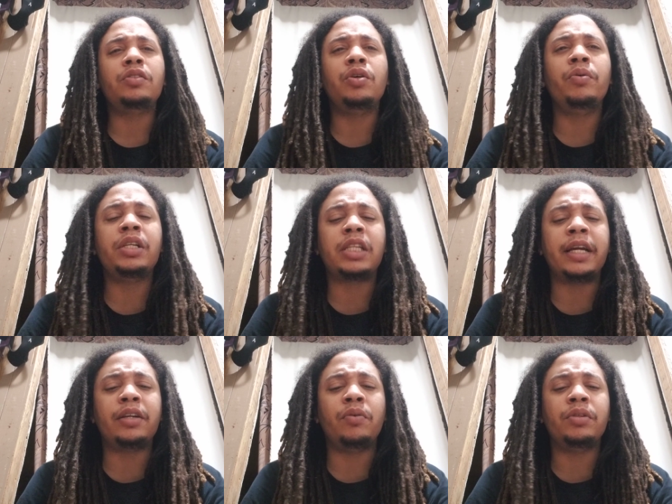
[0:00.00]
Tori's
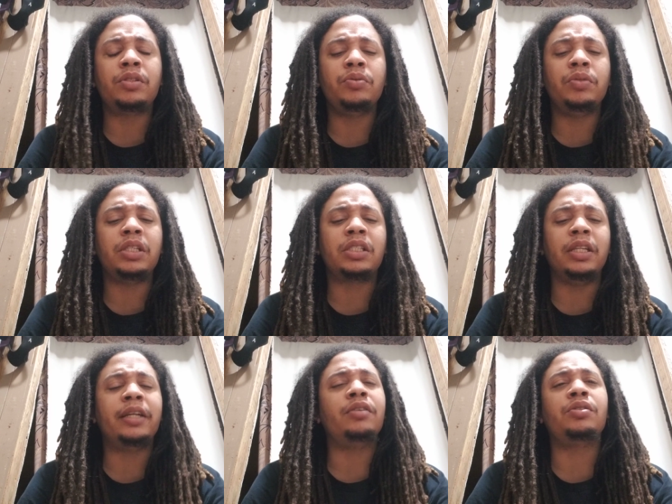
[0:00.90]
like going to this
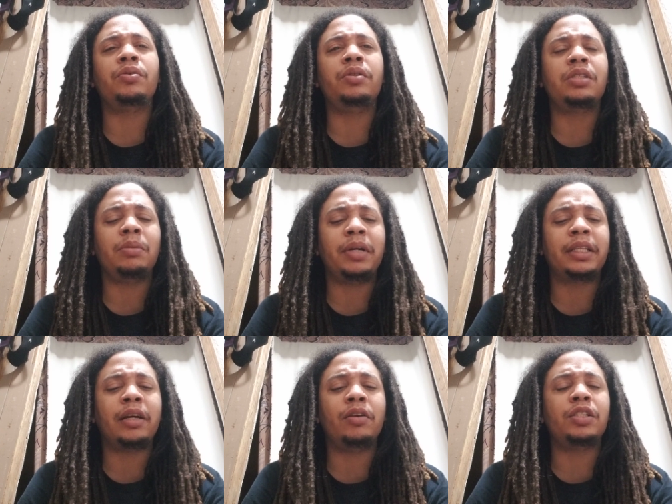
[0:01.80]
liquor store or something
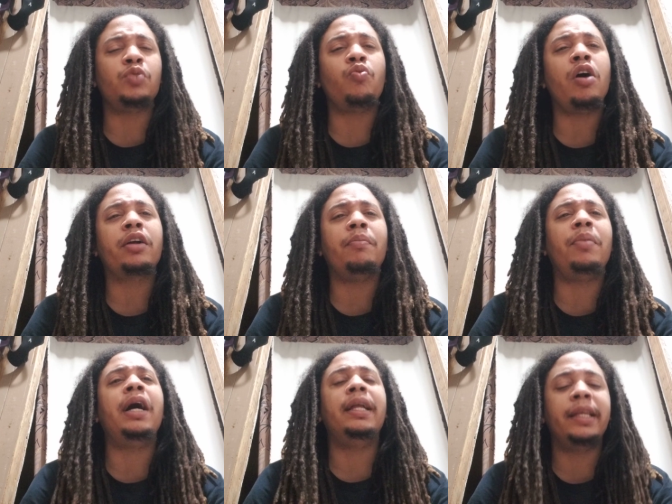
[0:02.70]
like that, or just walking
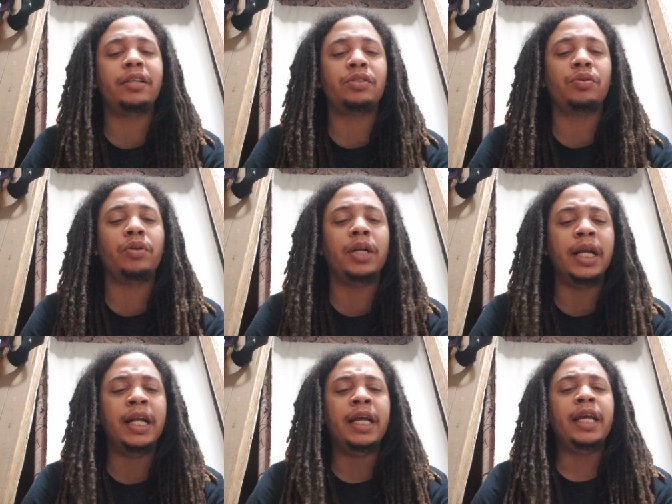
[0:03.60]
by a liquor store.
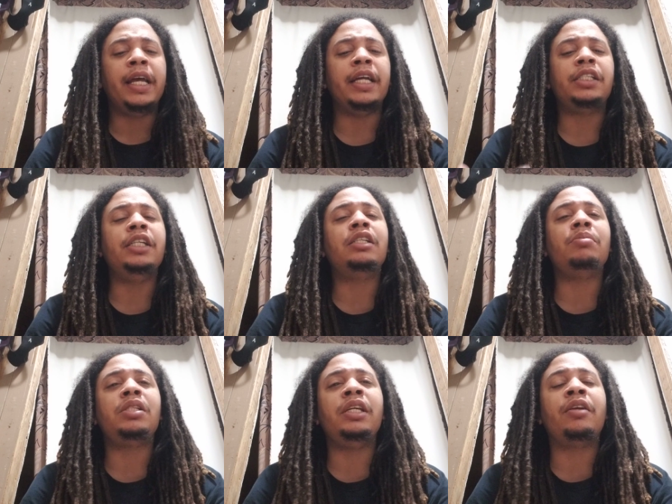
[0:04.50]
And she ends
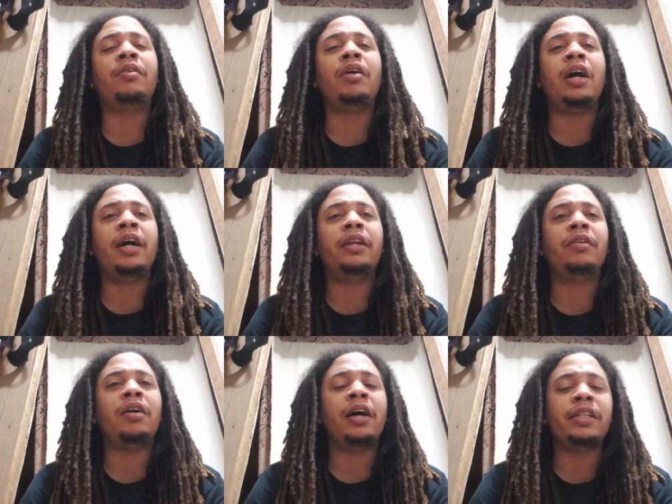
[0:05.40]
up seeing her aunt.
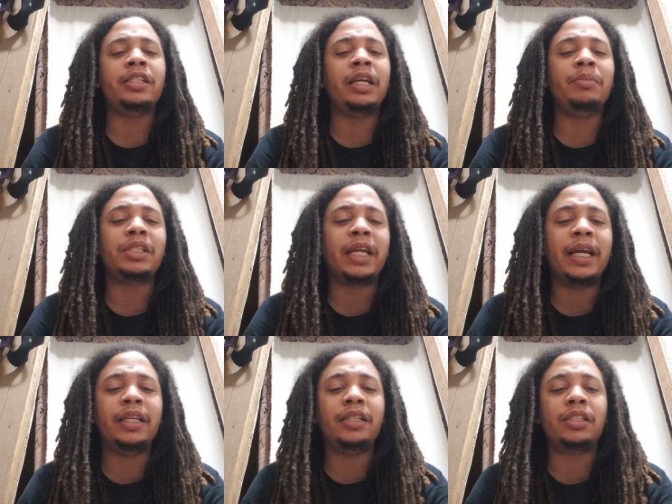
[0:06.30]
Her aunt's name is
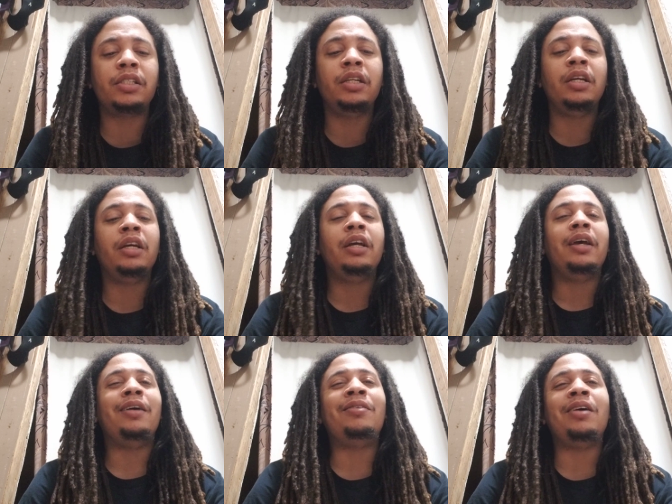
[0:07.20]
Candace.
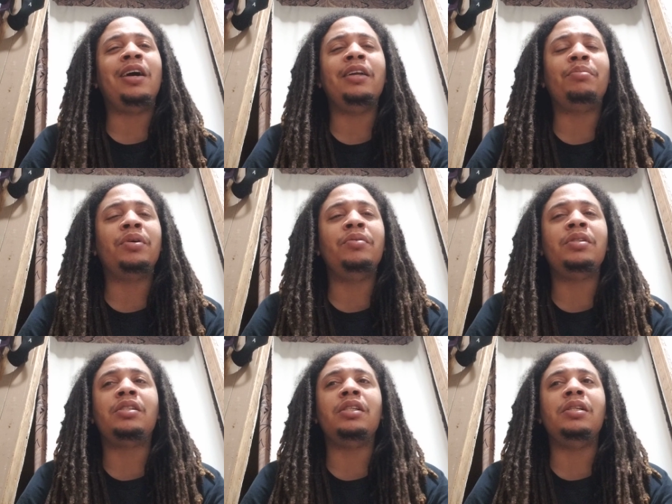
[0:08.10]
And her aunt, bro,
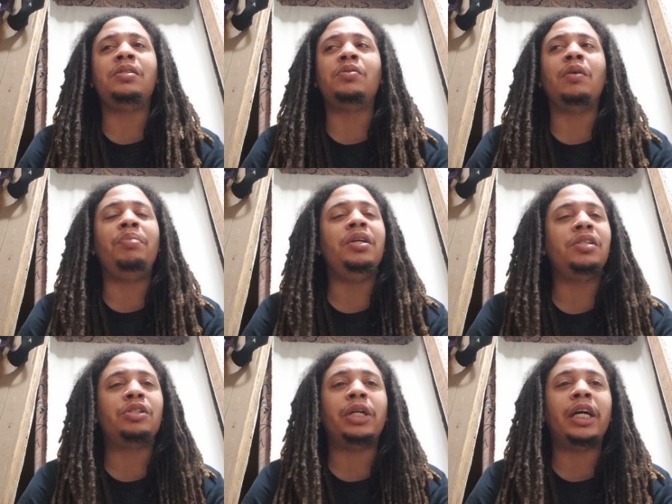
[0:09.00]
is is a
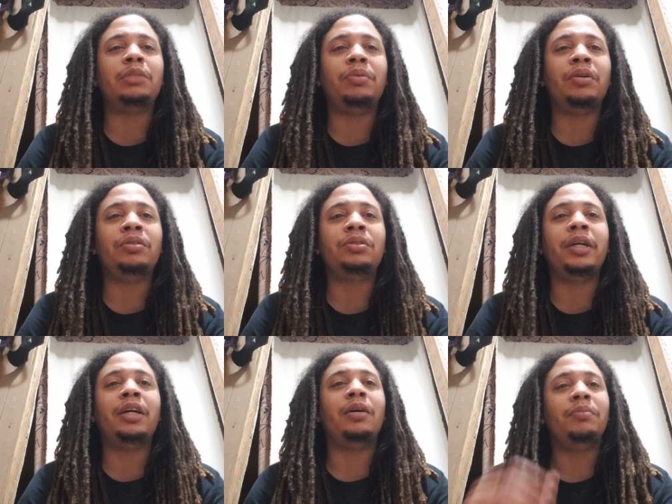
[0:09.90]
piece of trash, bro.
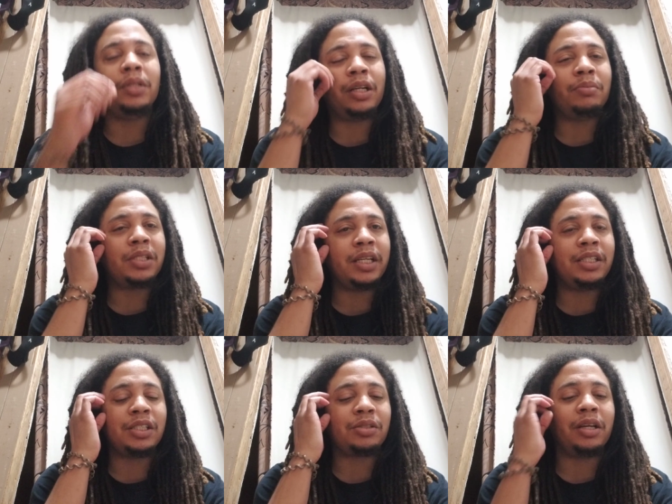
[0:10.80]
Straight up, you know what I'm
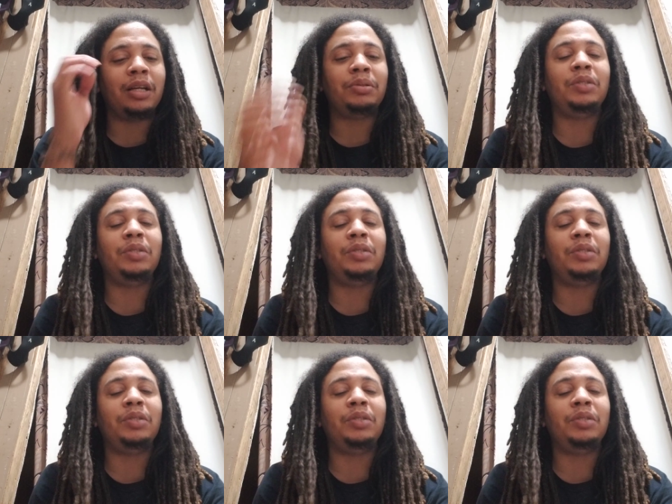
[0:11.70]
saying? Just straight up.